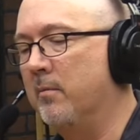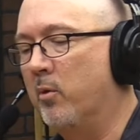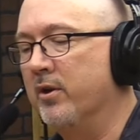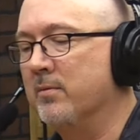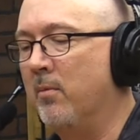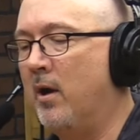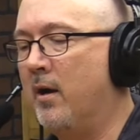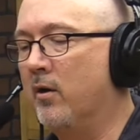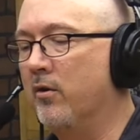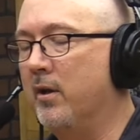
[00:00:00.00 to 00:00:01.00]
the prism
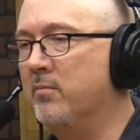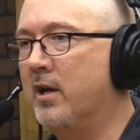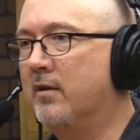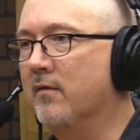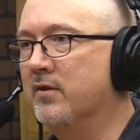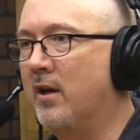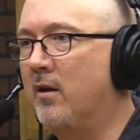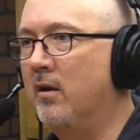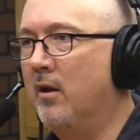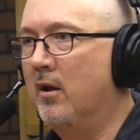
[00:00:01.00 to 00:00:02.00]
block or the objective
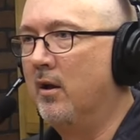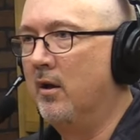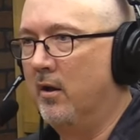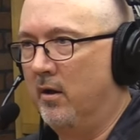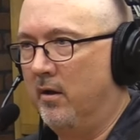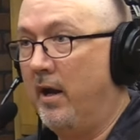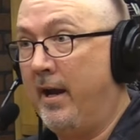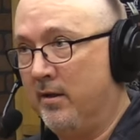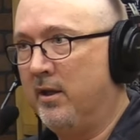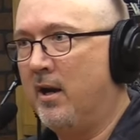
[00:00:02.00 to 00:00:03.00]
cell,
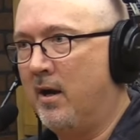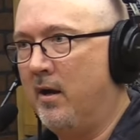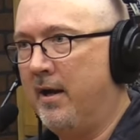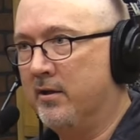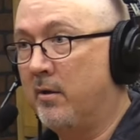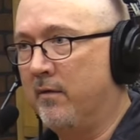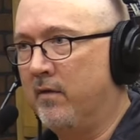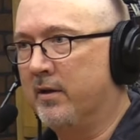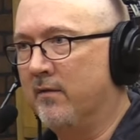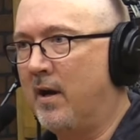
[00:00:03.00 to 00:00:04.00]
and the uh,
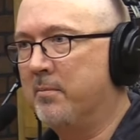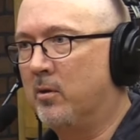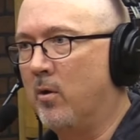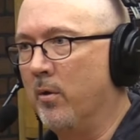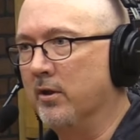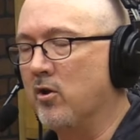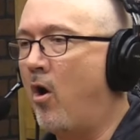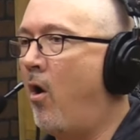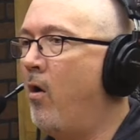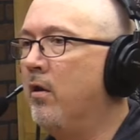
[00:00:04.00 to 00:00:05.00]
anti-reflective optical coatings,
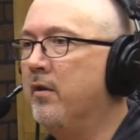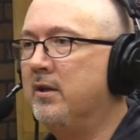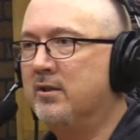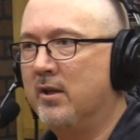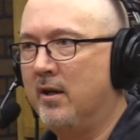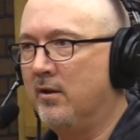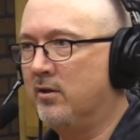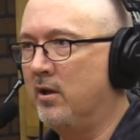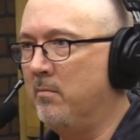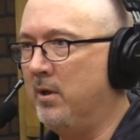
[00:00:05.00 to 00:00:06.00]
all of these
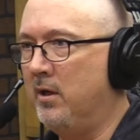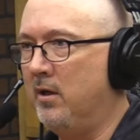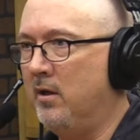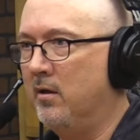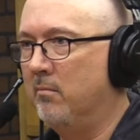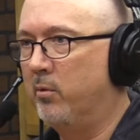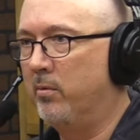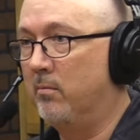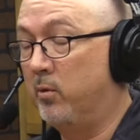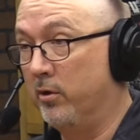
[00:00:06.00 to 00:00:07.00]
things can be
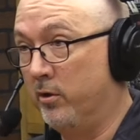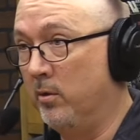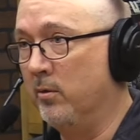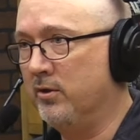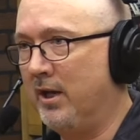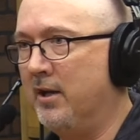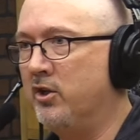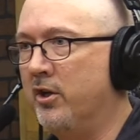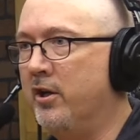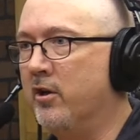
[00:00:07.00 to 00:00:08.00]
pr produced,
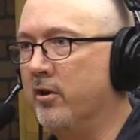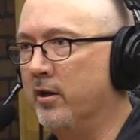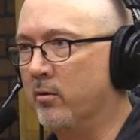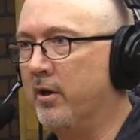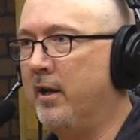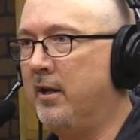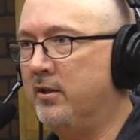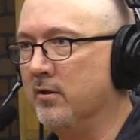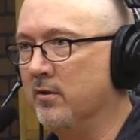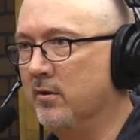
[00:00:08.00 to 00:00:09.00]
engineered in
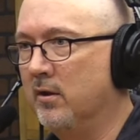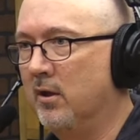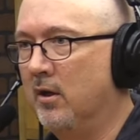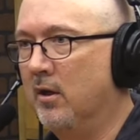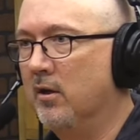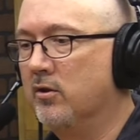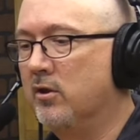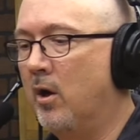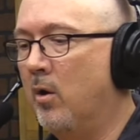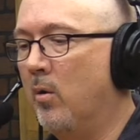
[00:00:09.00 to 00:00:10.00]
gradations. Mm -hmm.
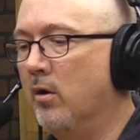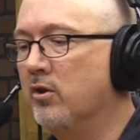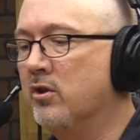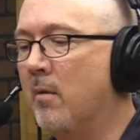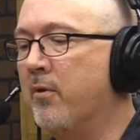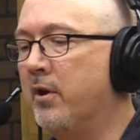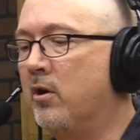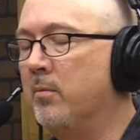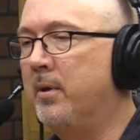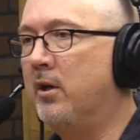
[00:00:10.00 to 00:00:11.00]
So something
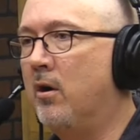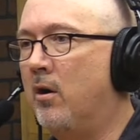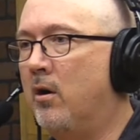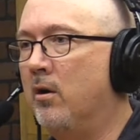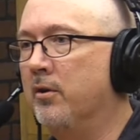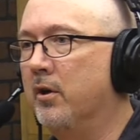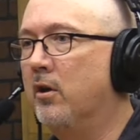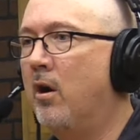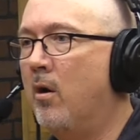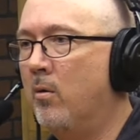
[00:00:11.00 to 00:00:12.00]
could be called
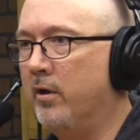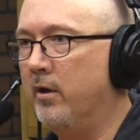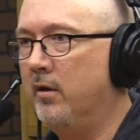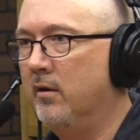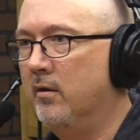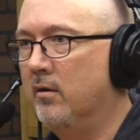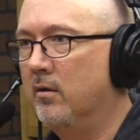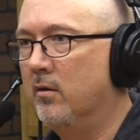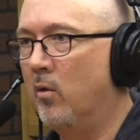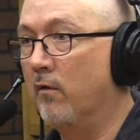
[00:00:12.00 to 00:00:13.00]
coated,
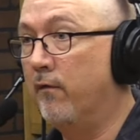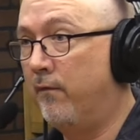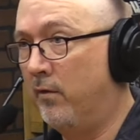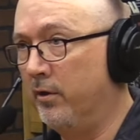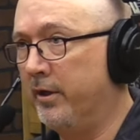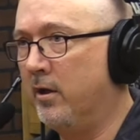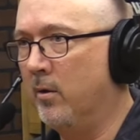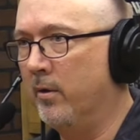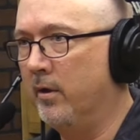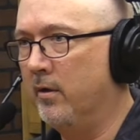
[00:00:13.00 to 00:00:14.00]
or fully
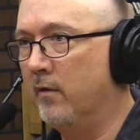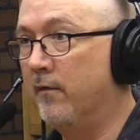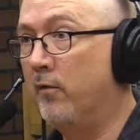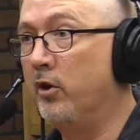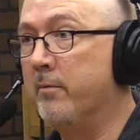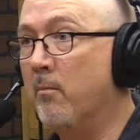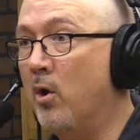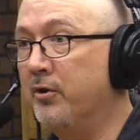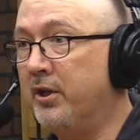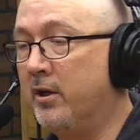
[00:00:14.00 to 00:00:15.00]
coated or fully
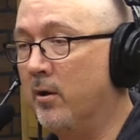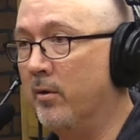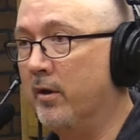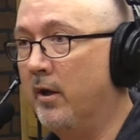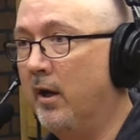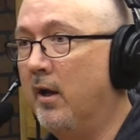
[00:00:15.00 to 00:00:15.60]
multi coated.